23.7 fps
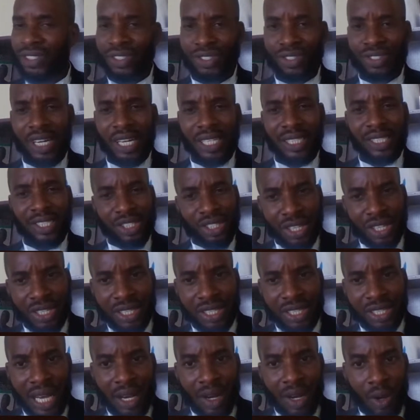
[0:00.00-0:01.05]
traditions
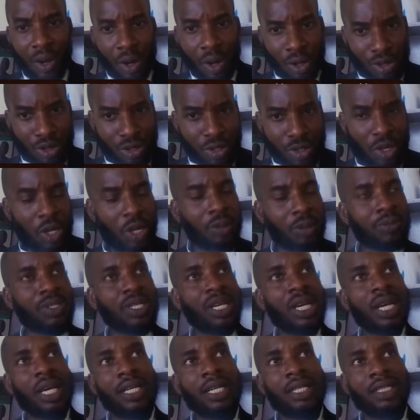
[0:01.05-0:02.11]
and customs,
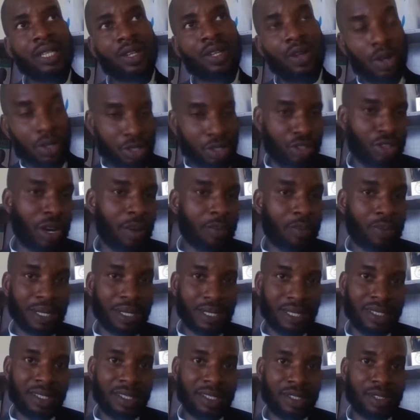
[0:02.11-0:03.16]
the cultural
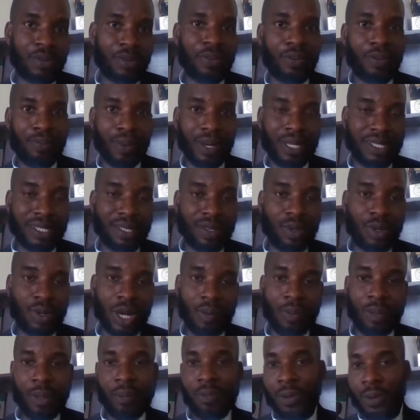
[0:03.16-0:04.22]
practices of a particular
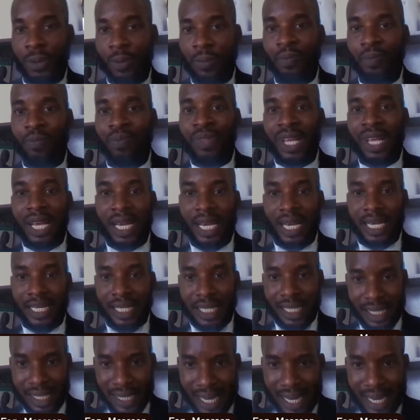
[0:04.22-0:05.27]
people. In
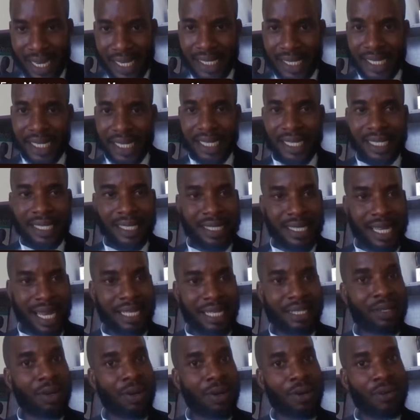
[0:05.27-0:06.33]
this case, in
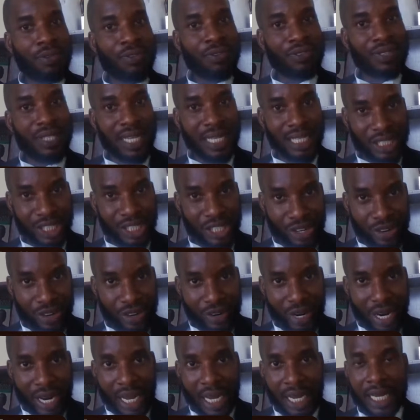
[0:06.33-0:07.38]
that of
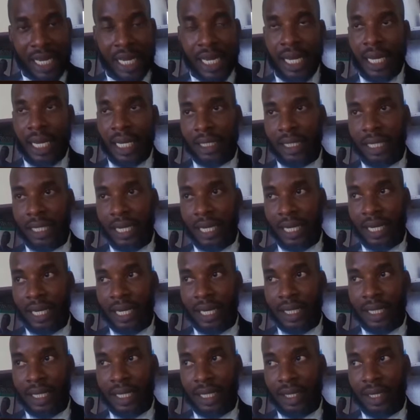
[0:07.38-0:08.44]
Nigeria, the
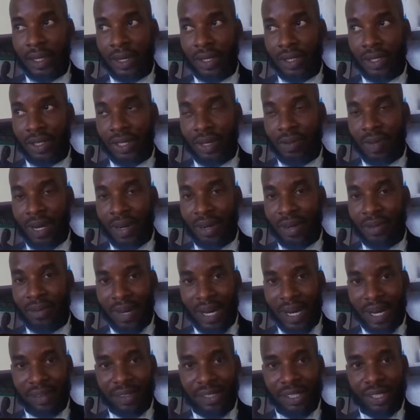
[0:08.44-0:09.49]
customary
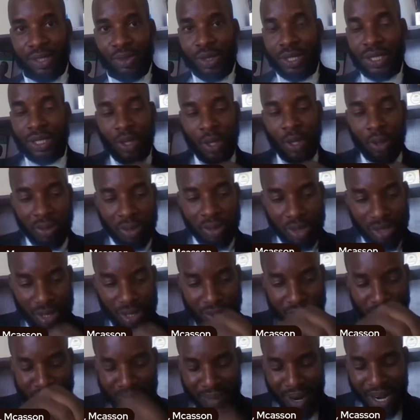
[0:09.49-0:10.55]
marriage, when it comes to the
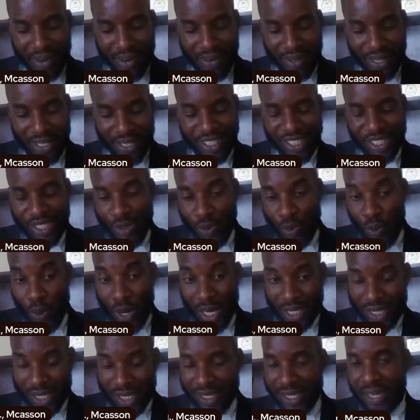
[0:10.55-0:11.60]
marriage, the
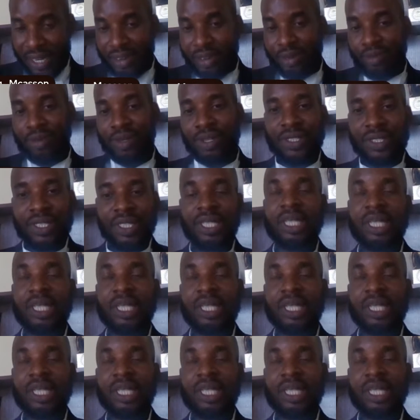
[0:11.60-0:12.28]
wedding ceremony,